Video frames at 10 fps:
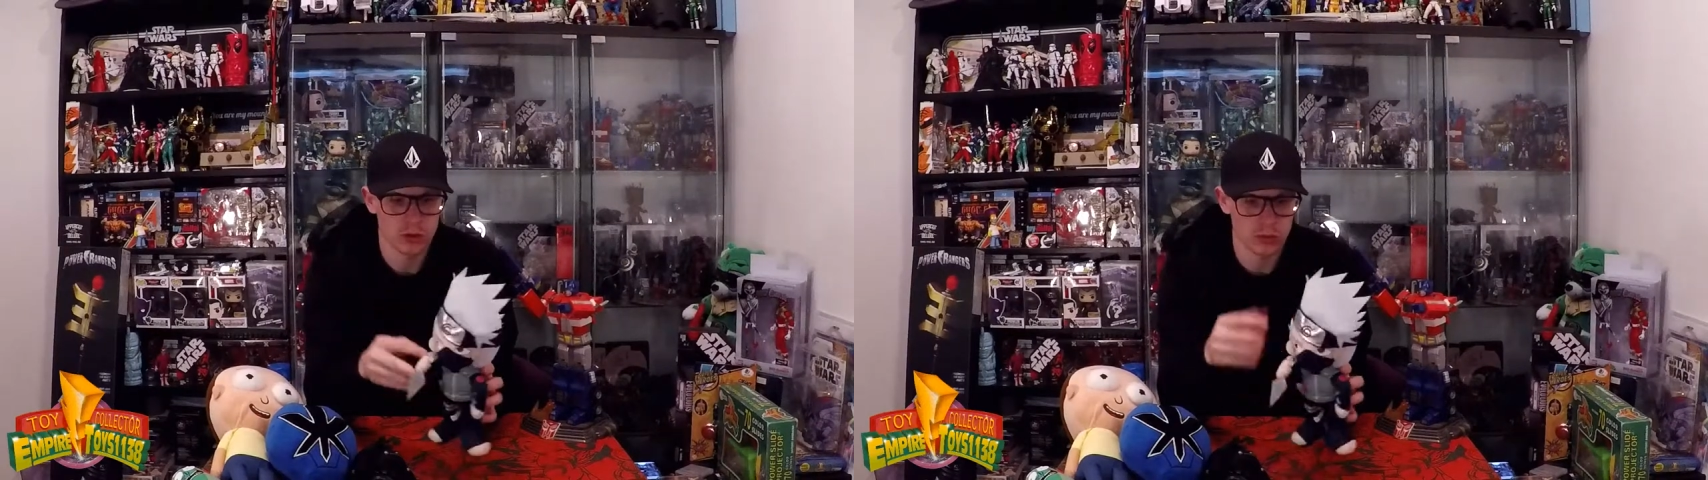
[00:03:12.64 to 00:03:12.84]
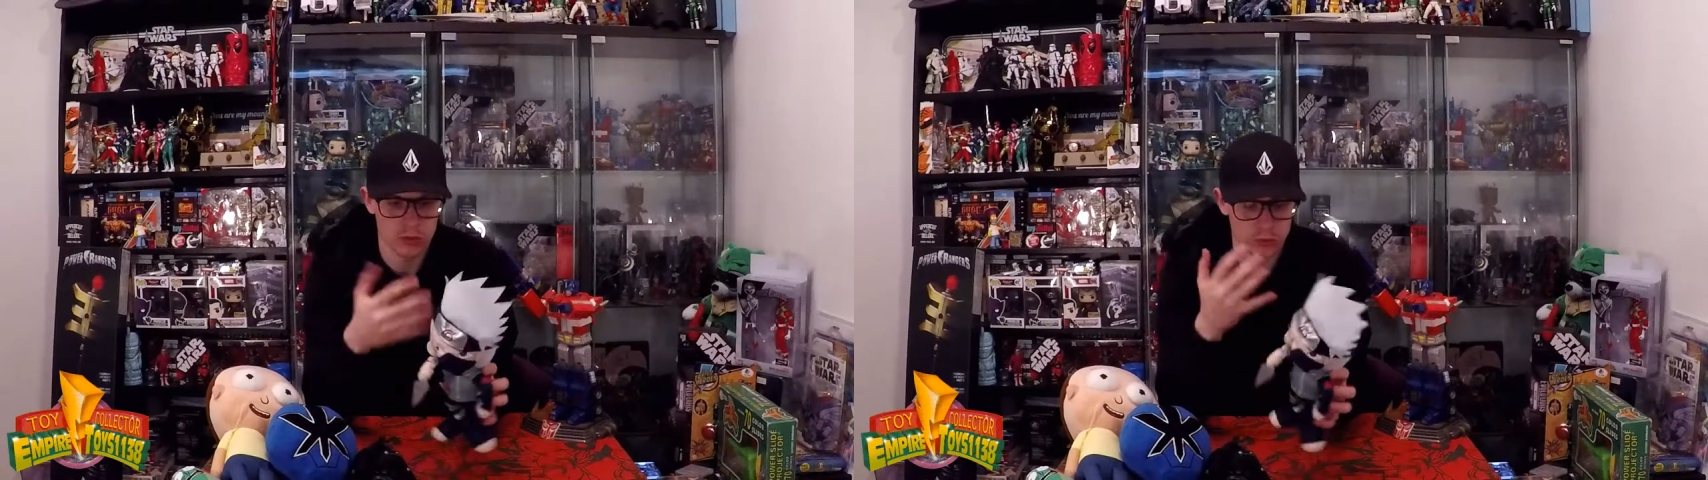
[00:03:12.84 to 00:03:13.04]

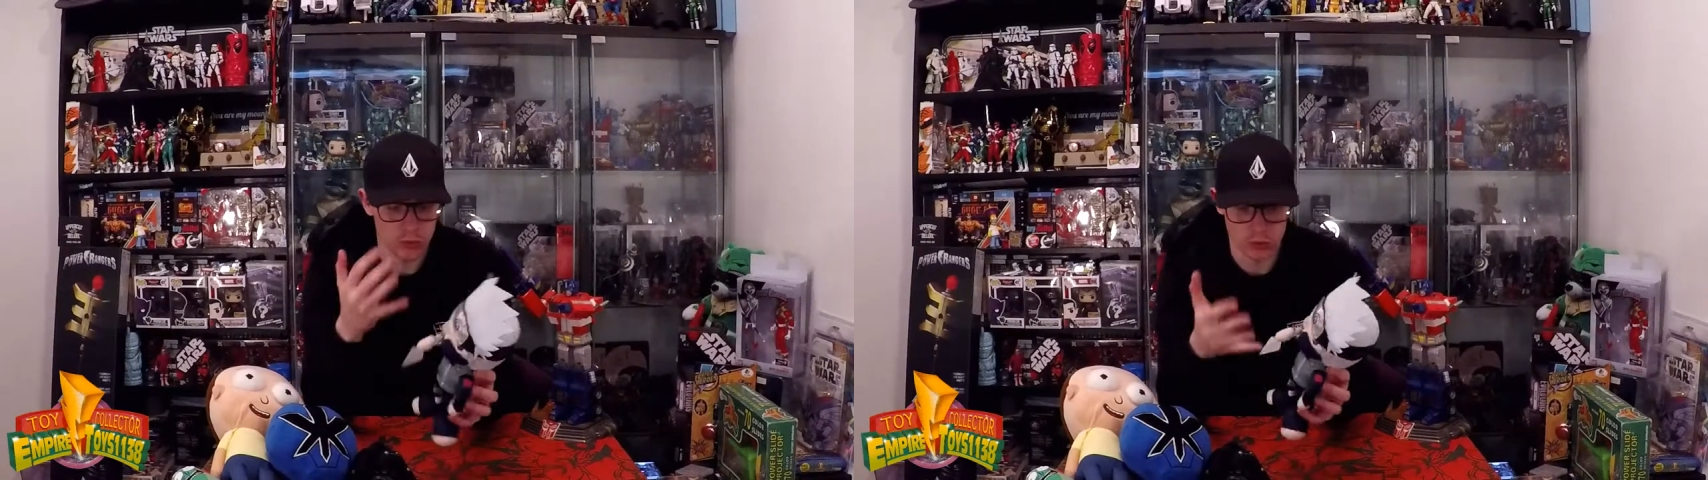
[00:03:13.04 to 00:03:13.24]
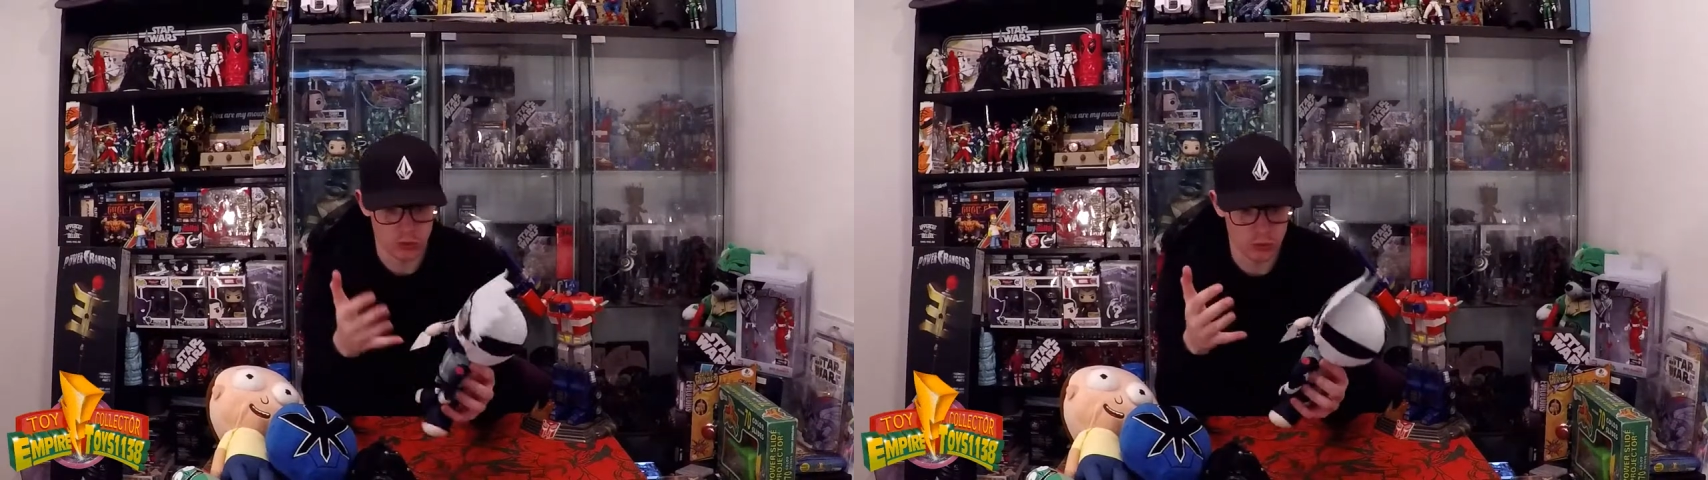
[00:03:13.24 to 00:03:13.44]
well, not
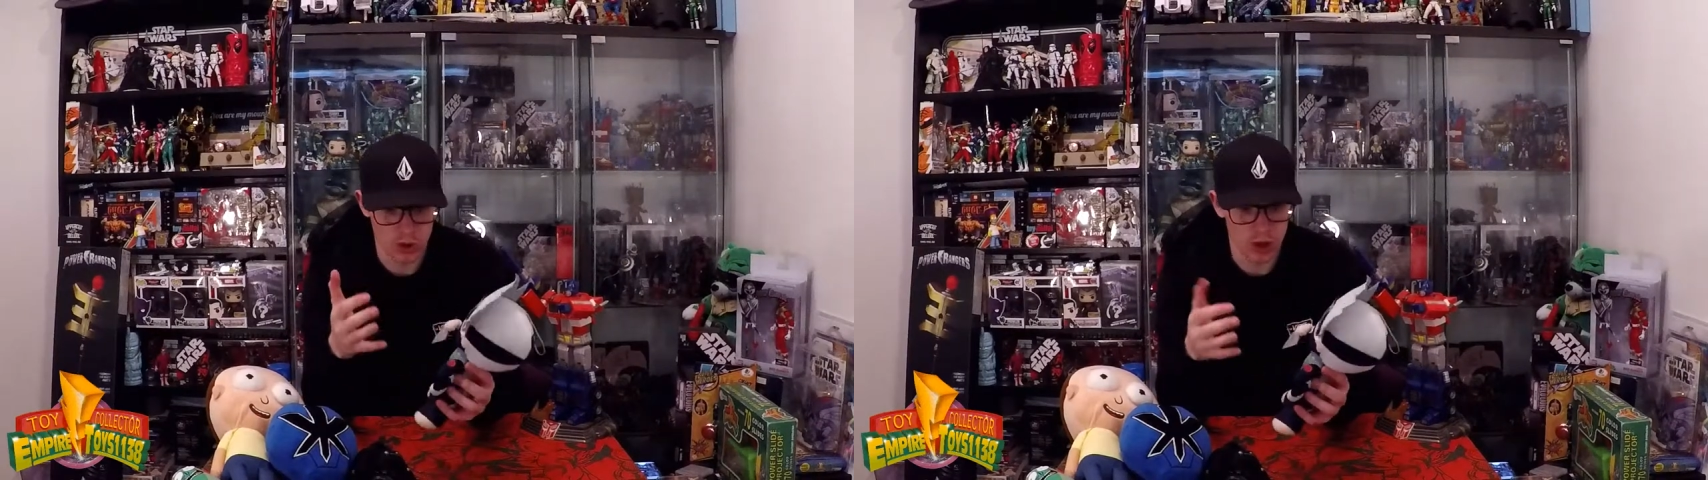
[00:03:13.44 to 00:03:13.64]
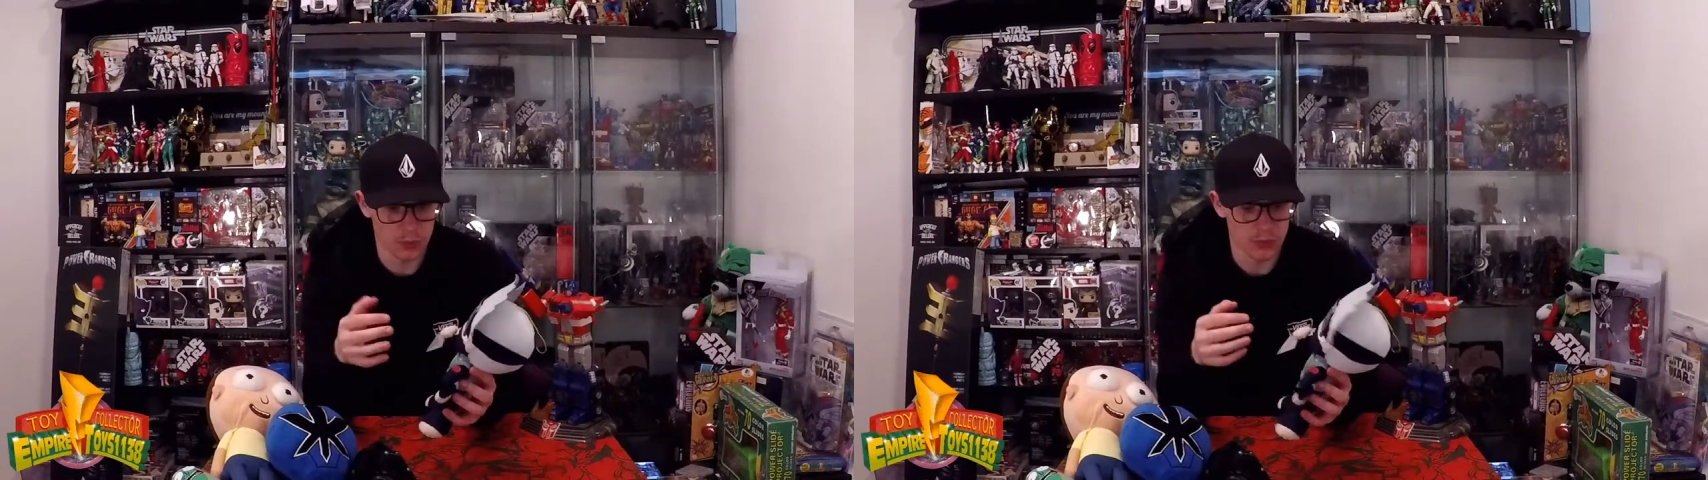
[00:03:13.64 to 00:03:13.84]
too
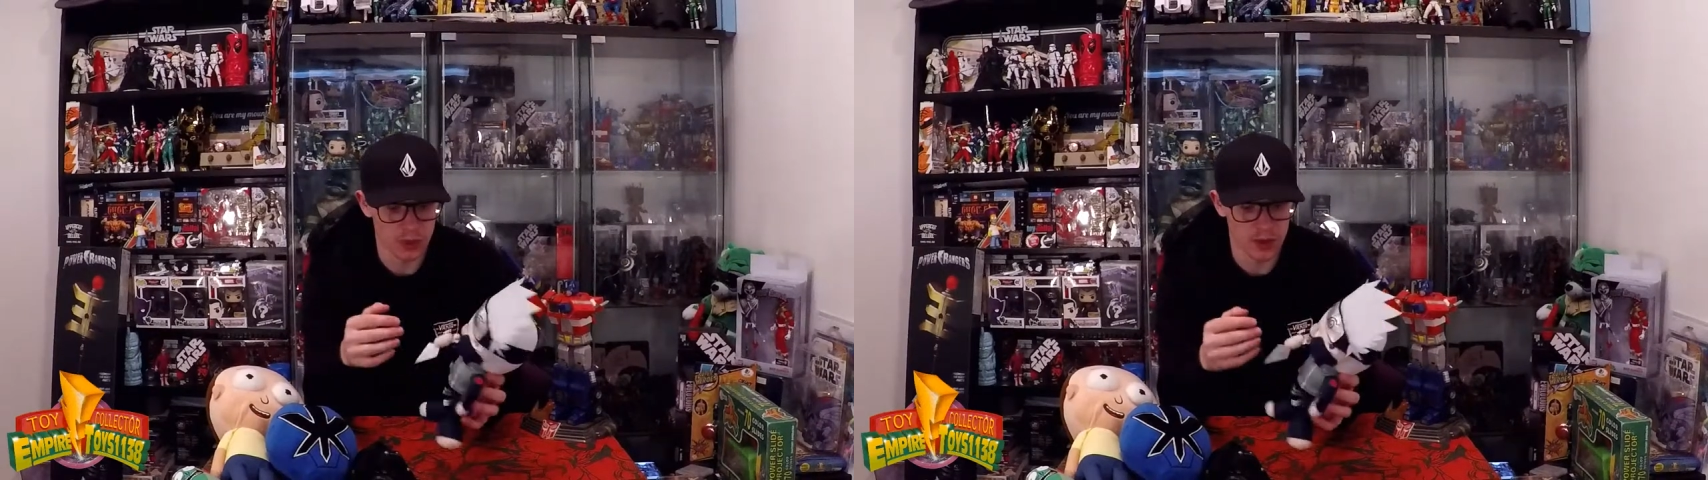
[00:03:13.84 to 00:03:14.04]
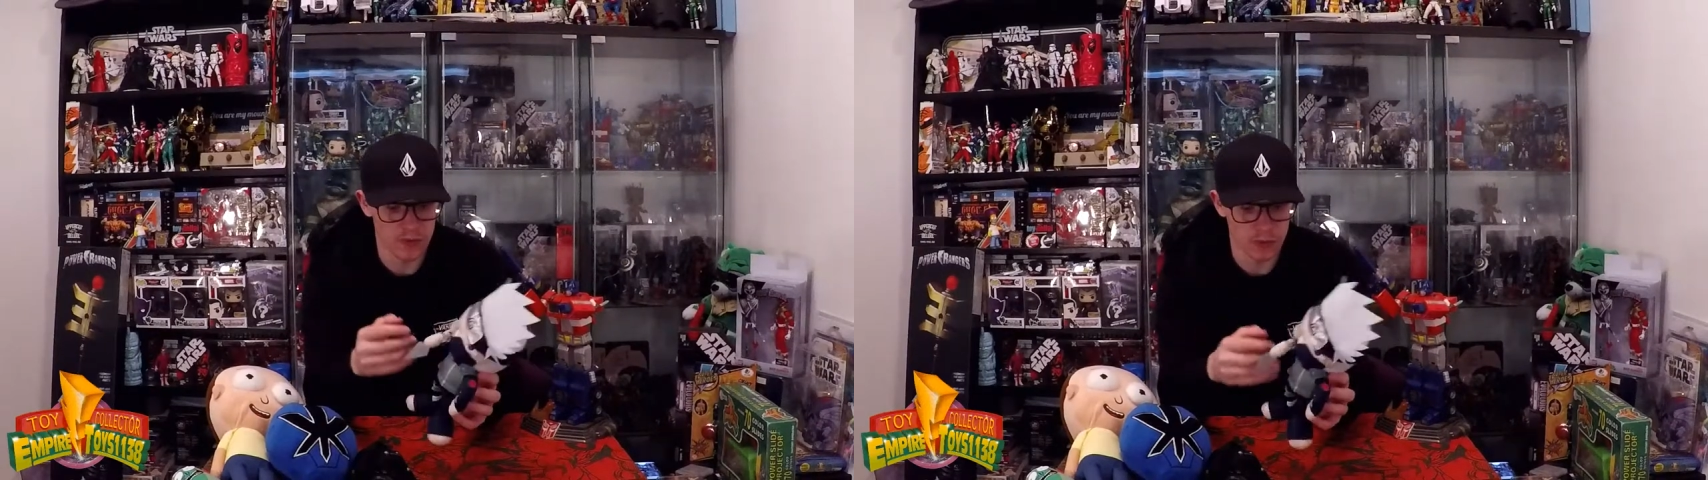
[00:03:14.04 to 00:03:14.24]
up to date of all